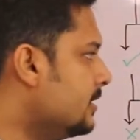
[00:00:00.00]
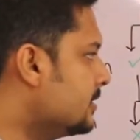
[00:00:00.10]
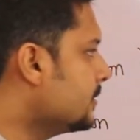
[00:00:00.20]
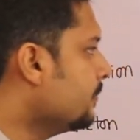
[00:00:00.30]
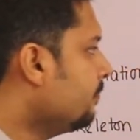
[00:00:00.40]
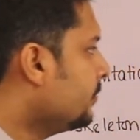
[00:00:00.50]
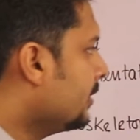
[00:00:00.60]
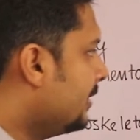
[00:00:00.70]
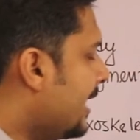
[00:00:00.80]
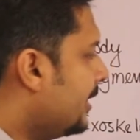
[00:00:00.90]
this,
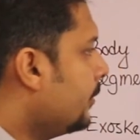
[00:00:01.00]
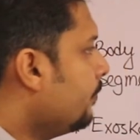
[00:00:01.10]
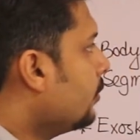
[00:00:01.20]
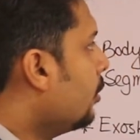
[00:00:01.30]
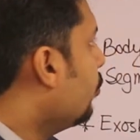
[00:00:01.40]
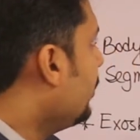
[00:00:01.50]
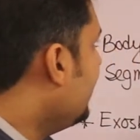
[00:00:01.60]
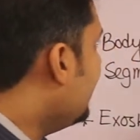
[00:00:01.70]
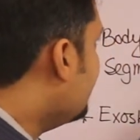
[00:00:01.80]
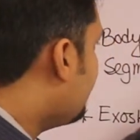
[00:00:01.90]
that
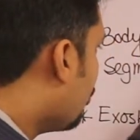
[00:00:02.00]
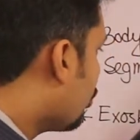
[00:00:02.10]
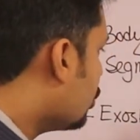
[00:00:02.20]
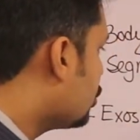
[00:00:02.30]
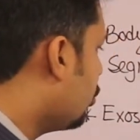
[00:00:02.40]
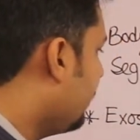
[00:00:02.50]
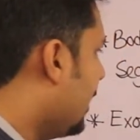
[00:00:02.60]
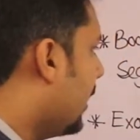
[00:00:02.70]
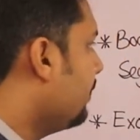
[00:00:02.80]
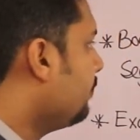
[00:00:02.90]
within
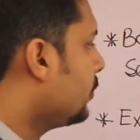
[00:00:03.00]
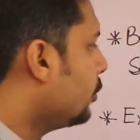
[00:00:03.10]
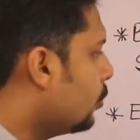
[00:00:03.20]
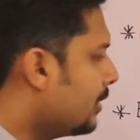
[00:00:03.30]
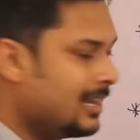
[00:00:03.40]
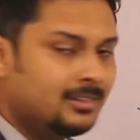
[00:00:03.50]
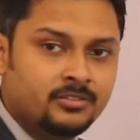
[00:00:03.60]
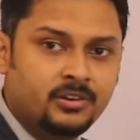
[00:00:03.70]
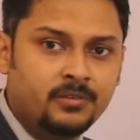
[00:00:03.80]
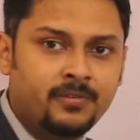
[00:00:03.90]
Protostomia, total
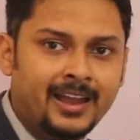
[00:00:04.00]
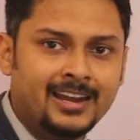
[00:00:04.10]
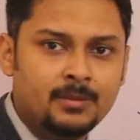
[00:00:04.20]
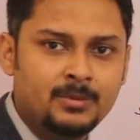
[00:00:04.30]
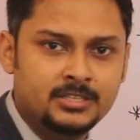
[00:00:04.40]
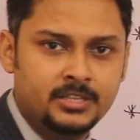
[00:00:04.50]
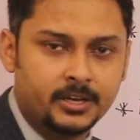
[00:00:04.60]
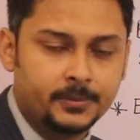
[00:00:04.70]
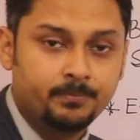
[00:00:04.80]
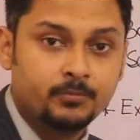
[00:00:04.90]
3 phylum is
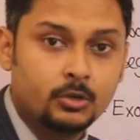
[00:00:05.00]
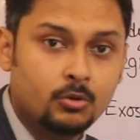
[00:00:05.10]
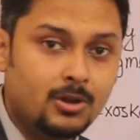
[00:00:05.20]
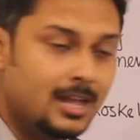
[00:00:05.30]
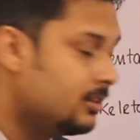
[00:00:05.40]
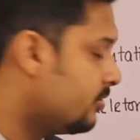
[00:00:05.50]
there. Total